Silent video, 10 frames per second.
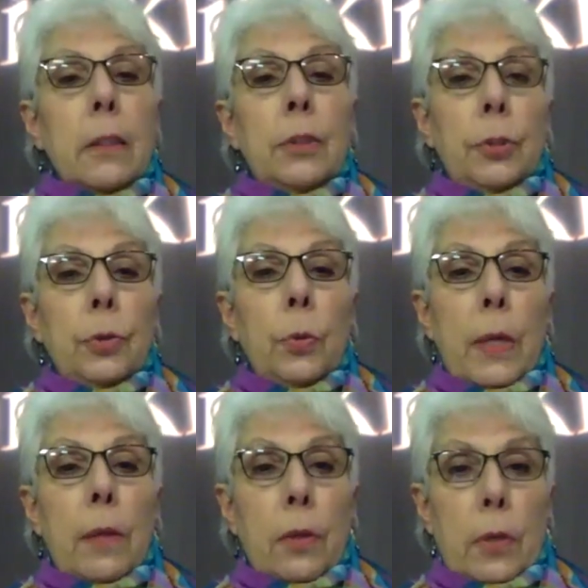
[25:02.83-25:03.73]
on June
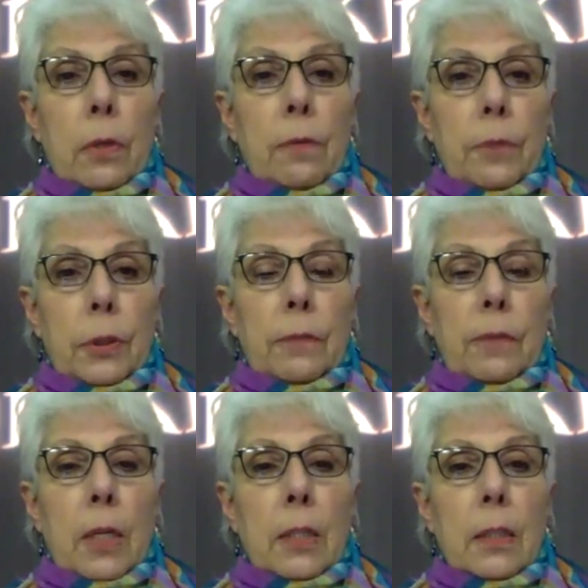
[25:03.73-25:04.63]
23rd, first
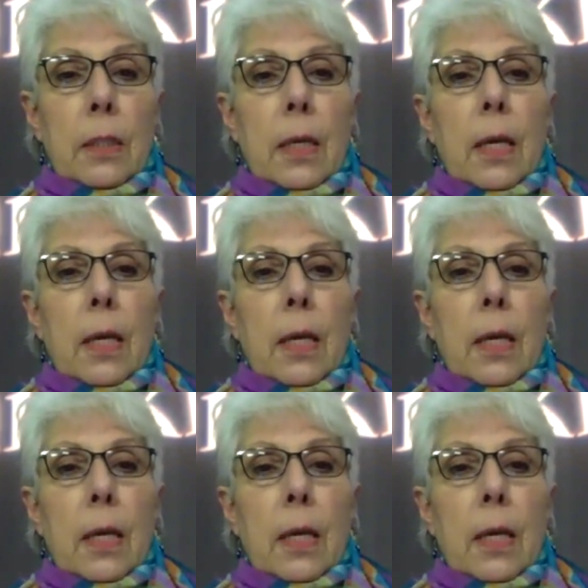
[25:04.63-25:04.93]
of all.